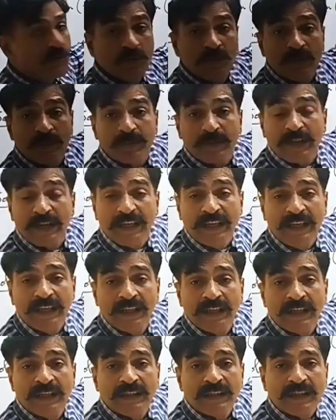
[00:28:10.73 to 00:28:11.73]
to apply
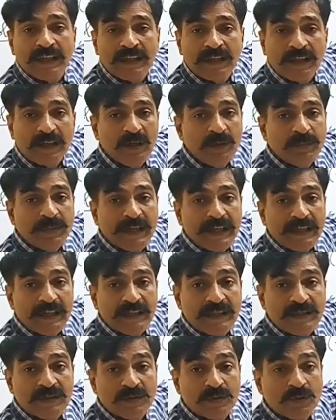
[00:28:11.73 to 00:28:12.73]
the curly
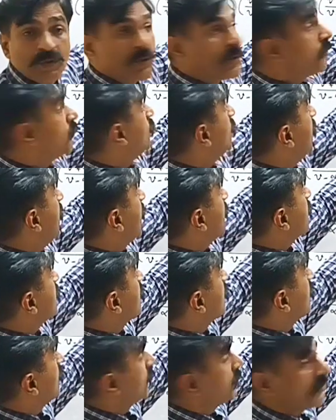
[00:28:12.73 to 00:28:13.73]
brackets to show
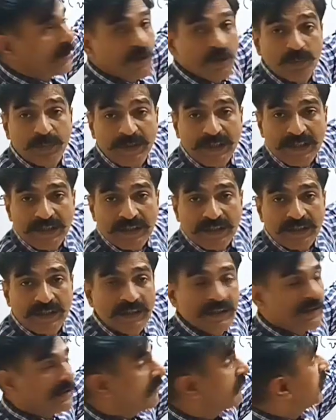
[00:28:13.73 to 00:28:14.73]
action of the operator,
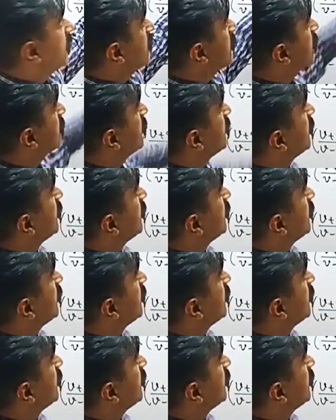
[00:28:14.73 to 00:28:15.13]
right?